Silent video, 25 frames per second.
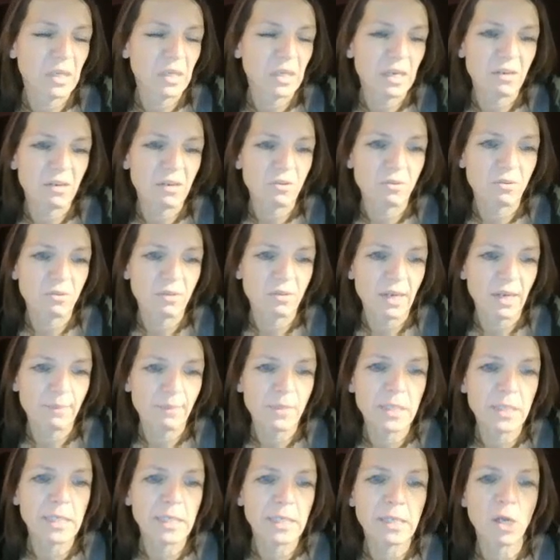
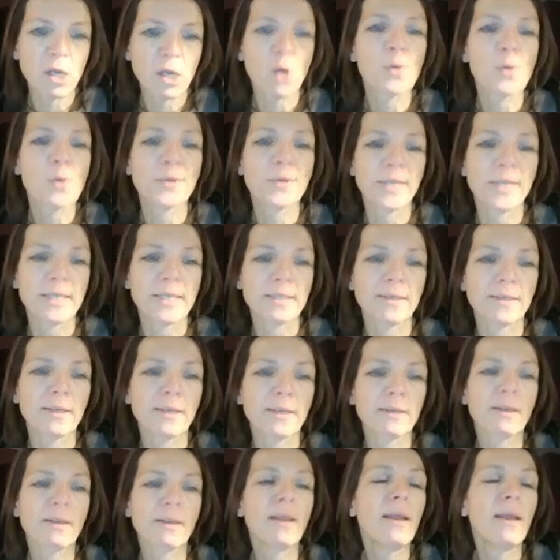I'm missing the
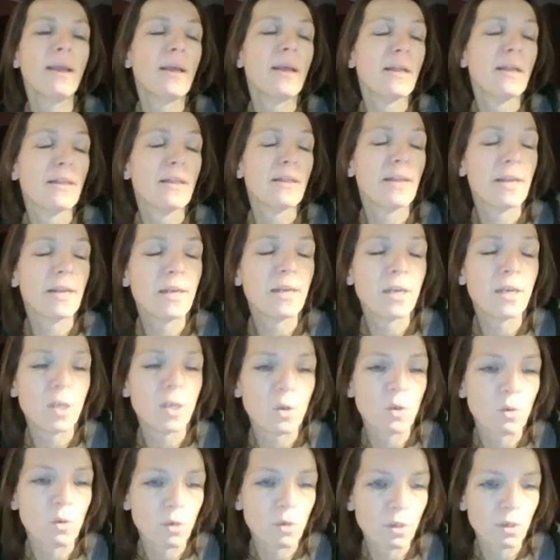context here,
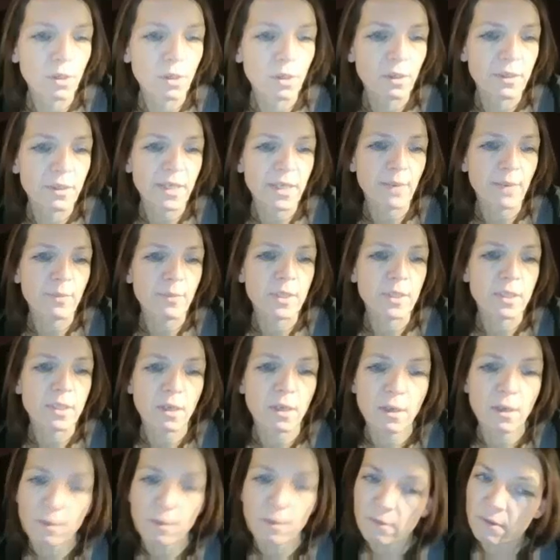then your
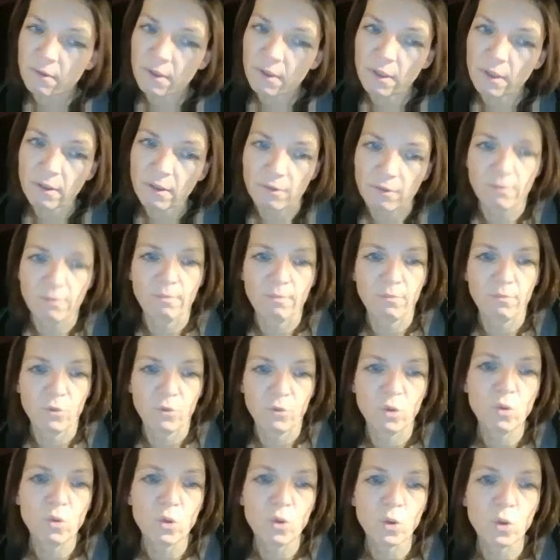segments are
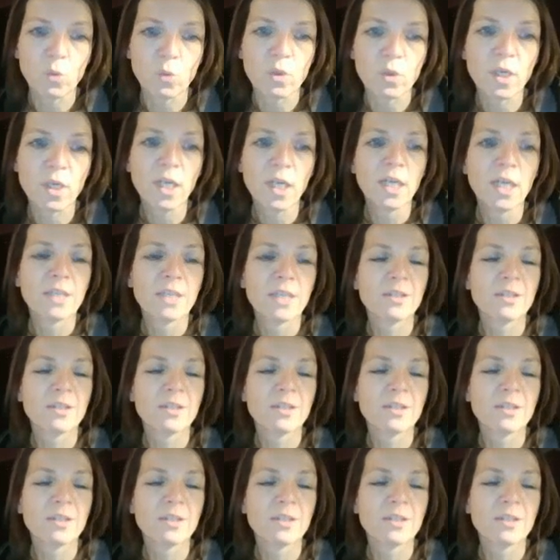too short.